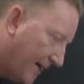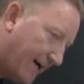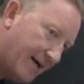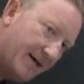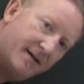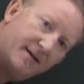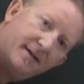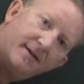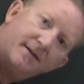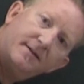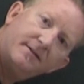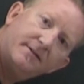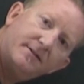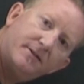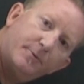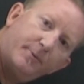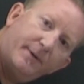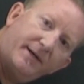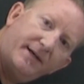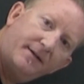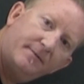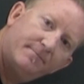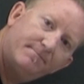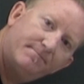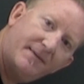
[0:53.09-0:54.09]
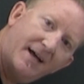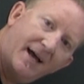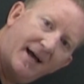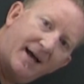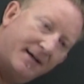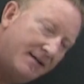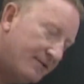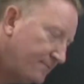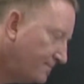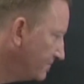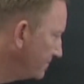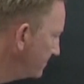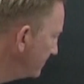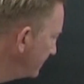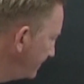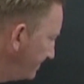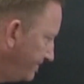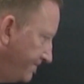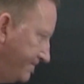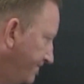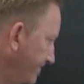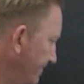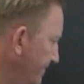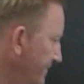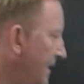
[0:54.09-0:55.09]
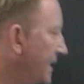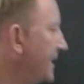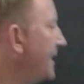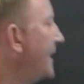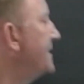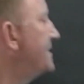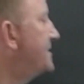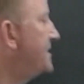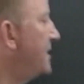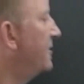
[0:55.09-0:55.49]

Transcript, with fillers: Yeah. Do we? Nah. Mm. That's